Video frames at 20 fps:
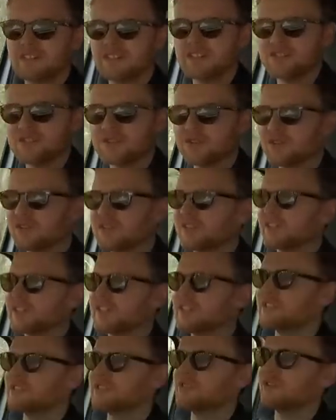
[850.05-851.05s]

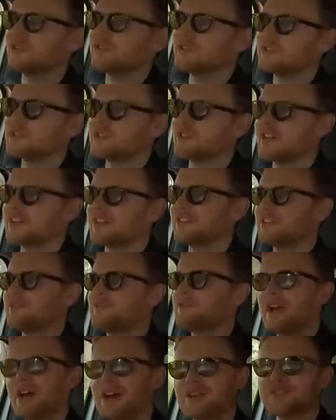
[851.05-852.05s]
internally in the knowledge that
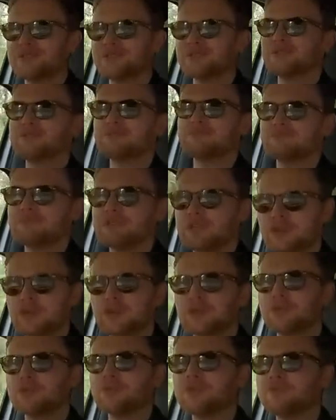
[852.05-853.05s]
if you had to, you
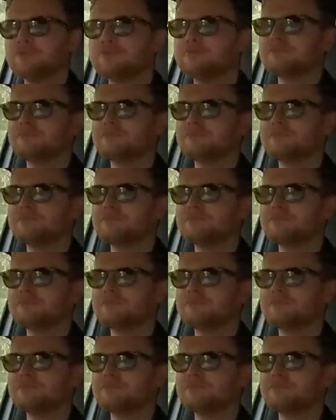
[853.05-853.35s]
could.